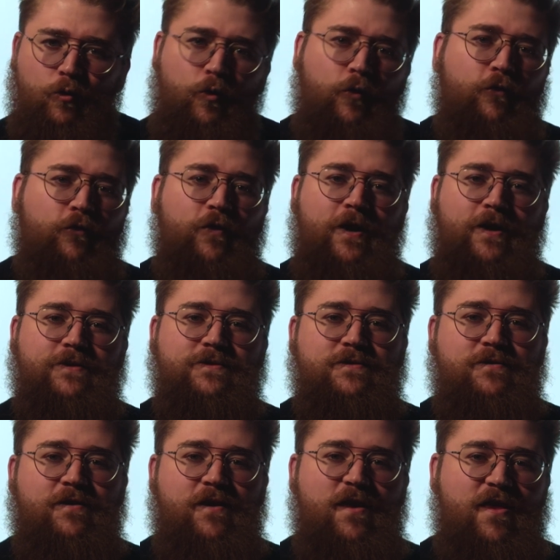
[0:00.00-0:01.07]

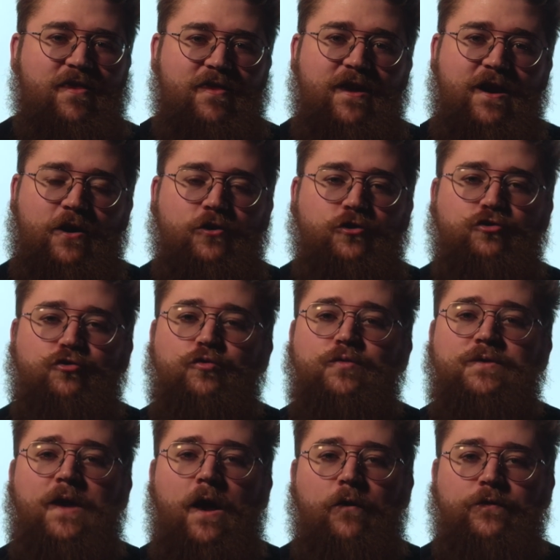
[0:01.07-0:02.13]
reflects their true
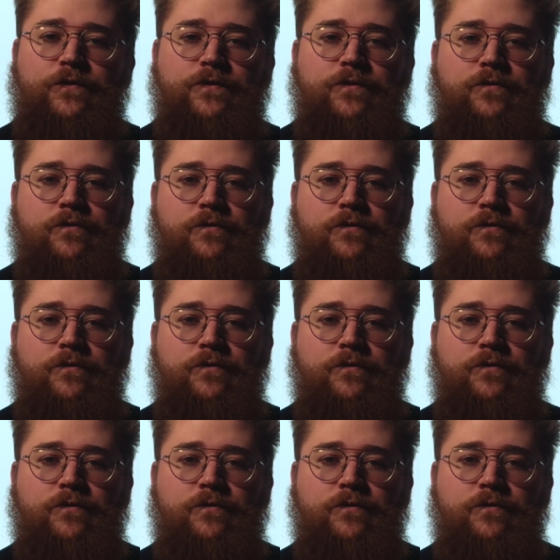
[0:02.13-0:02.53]
selves.